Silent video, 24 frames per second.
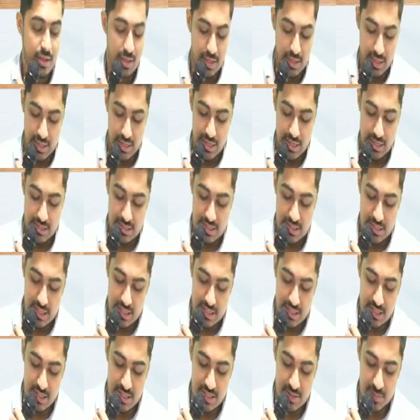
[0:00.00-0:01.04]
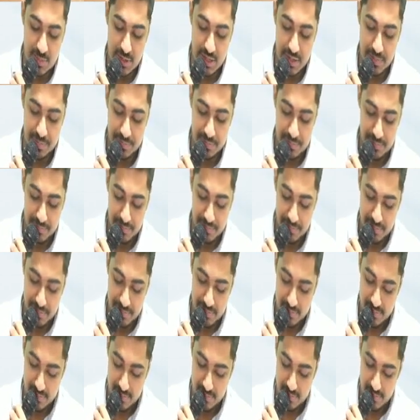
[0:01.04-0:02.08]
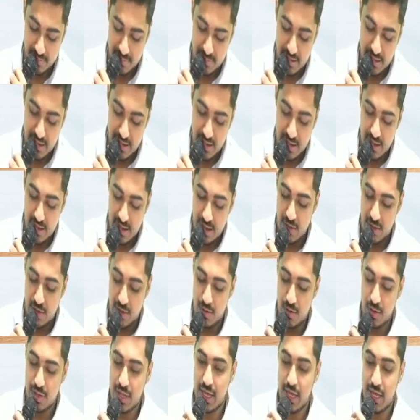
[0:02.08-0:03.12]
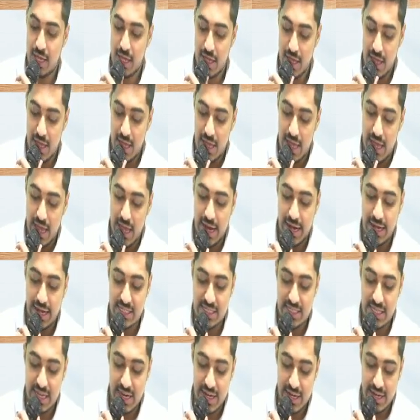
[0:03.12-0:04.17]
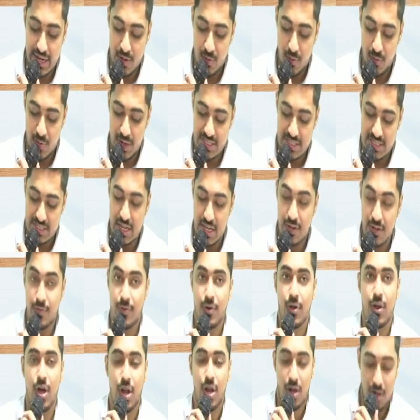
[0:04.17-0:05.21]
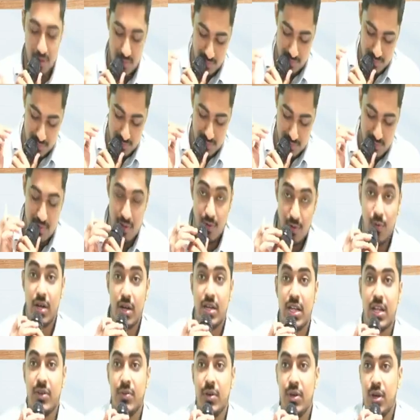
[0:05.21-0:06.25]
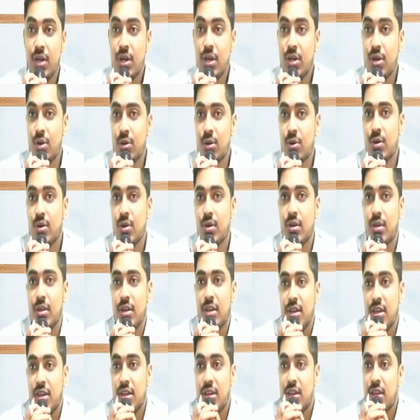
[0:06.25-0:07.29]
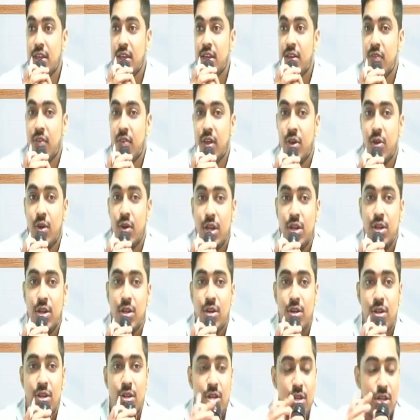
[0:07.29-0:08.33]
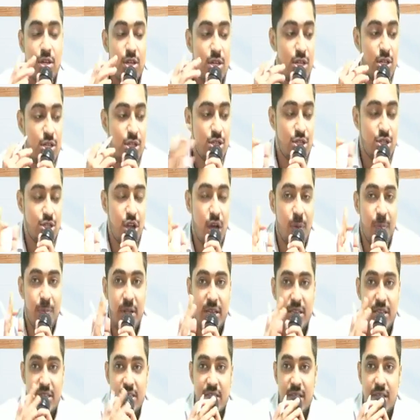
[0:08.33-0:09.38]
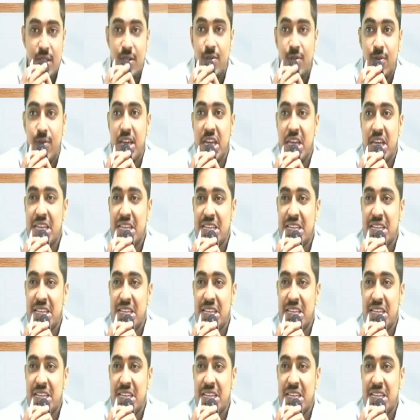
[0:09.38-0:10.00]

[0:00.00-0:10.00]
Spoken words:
Yes, this is me. Okay. I decided once and for all. What are we going to do? We are going to stop teaching. Why?